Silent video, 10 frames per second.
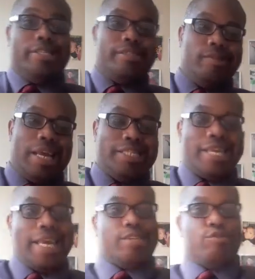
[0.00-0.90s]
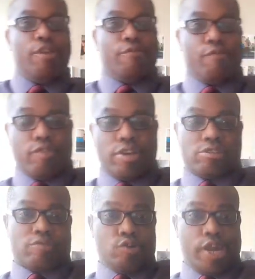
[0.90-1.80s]
So they said Tutti Frutti
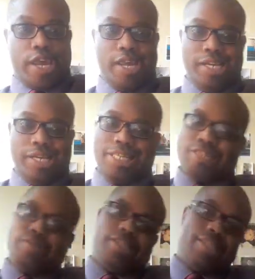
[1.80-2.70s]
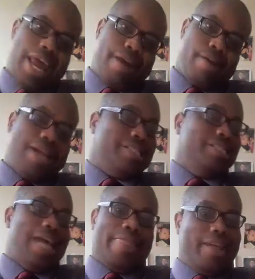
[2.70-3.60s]
on Rudy. Because what's that, right? That's
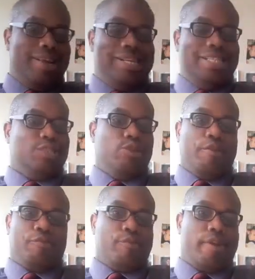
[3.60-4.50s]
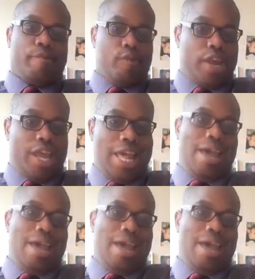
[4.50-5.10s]
nothing. Tutti Frutti on Rudy.